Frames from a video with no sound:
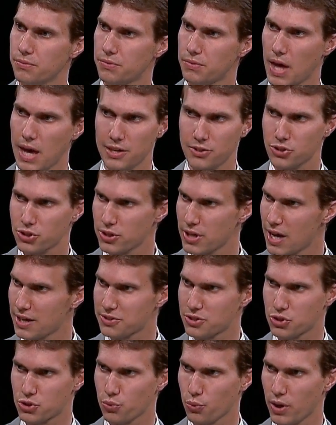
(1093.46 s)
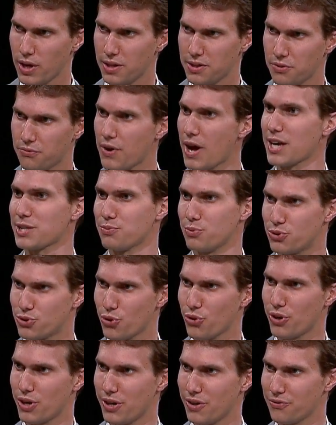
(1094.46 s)
that should not dissuade the vast
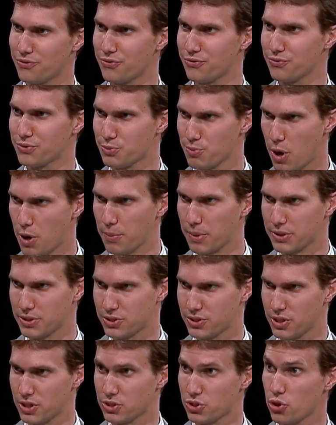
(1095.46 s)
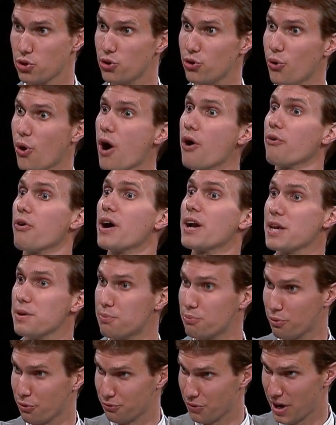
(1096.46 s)
majority of small businesses who already
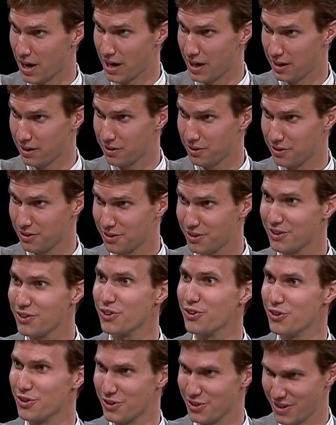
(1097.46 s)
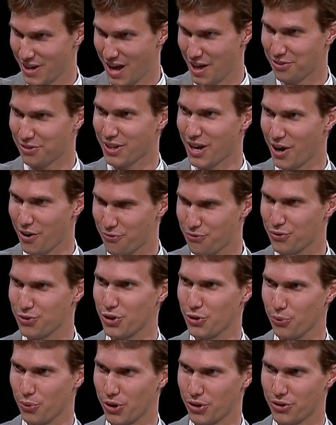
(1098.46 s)
provide health care for
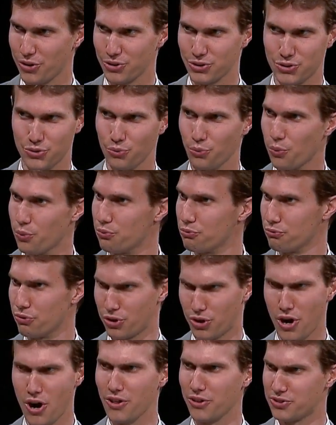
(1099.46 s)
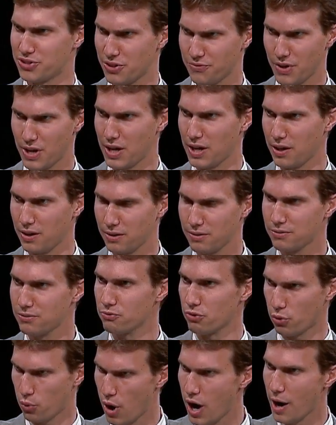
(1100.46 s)
their workers, regardless of any
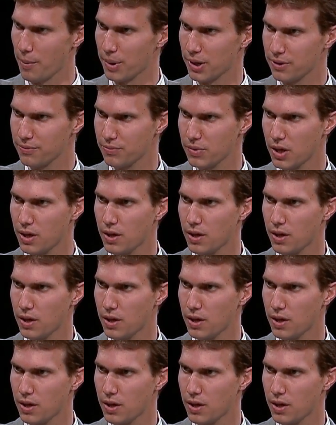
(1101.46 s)
requirement,